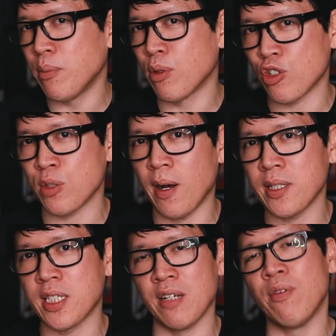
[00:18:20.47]
bit more
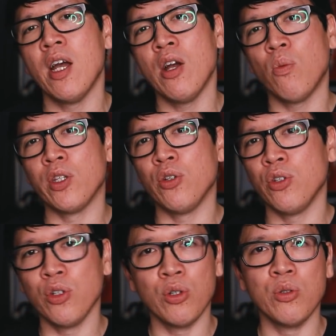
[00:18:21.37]
responsive when you
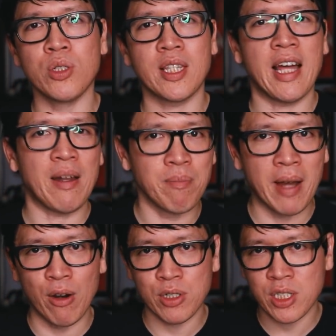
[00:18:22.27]
use that
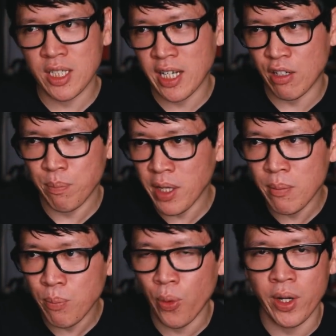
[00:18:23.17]
mouse to kind of
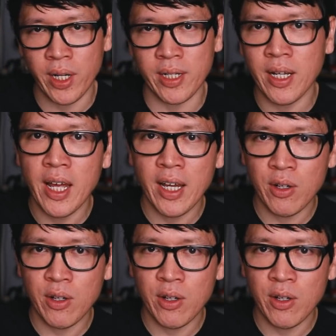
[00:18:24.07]
pinpoint and